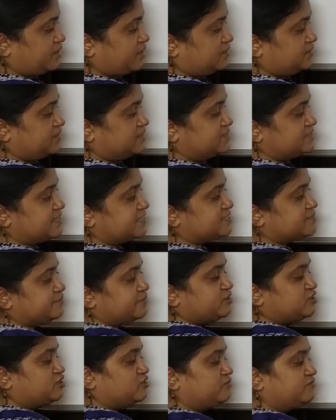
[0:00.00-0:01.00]
This
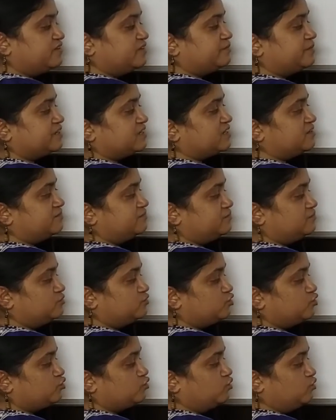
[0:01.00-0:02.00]
expression will become
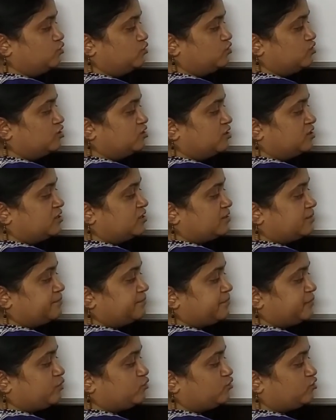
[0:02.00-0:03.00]
2
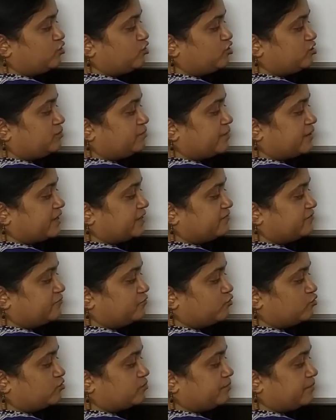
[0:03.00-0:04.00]
mu naught by
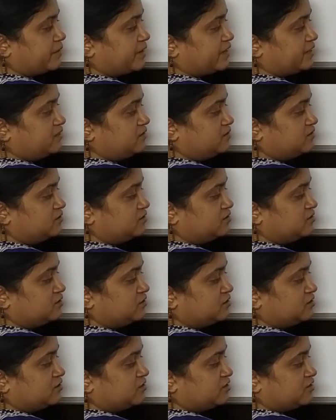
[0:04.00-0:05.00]
4 pi
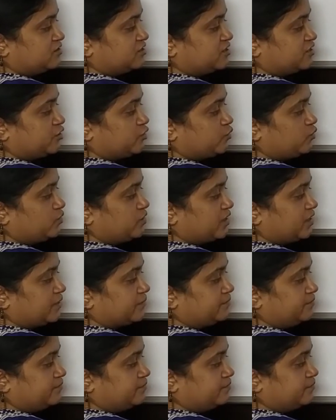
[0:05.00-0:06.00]

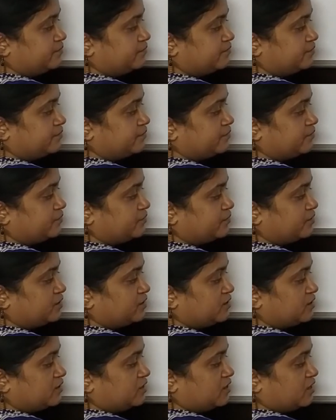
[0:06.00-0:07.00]
qm
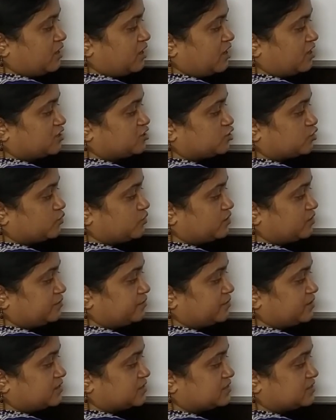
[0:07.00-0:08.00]
r square
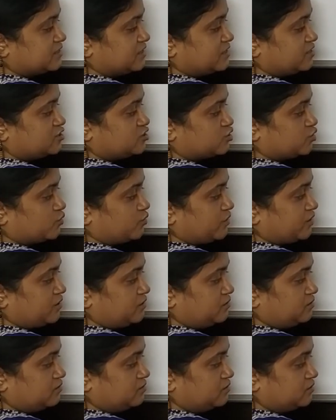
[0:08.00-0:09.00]
plus L square
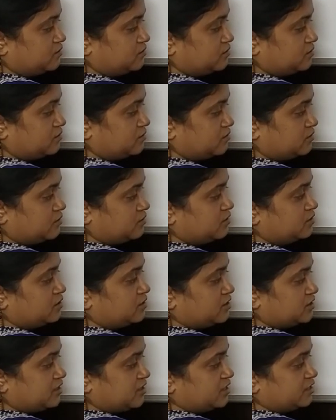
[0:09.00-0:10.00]

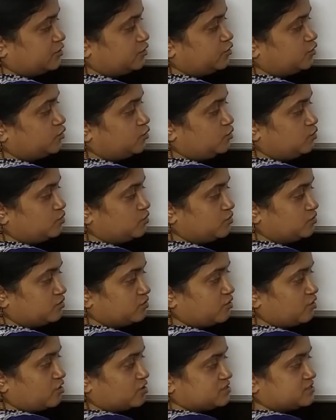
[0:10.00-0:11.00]
into
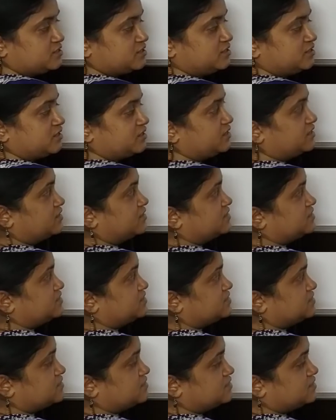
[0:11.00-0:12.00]
cos theta
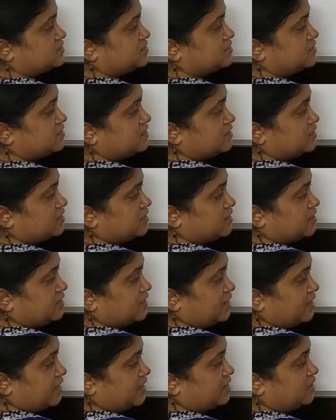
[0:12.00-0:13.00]
is
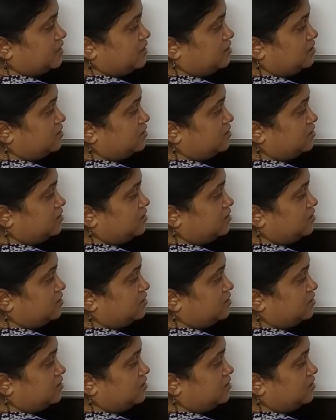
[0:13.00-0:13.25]
L